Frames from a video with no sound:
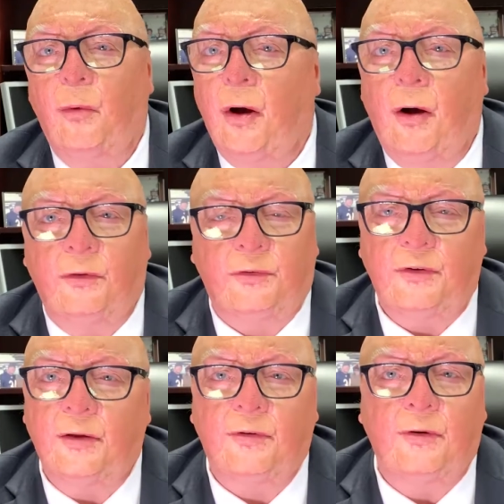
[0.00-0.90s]
We all
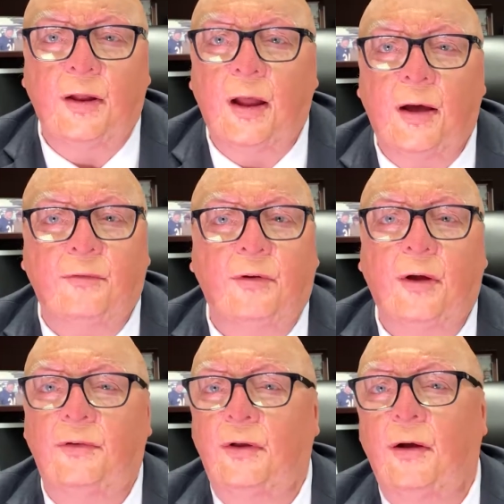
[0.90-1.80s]
see attorney
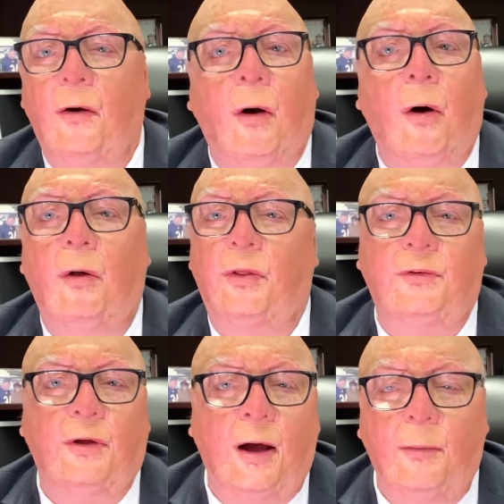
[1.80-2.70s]
advertising all
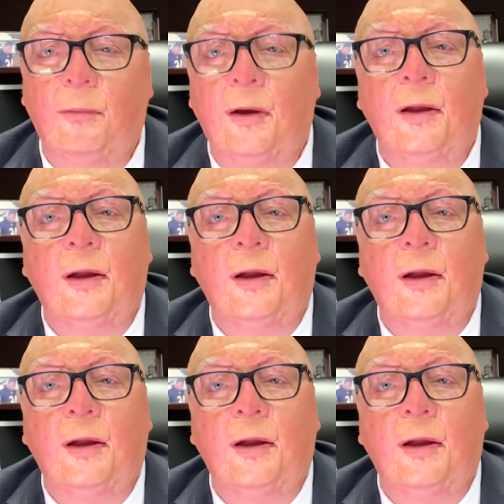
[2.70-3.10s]
the time.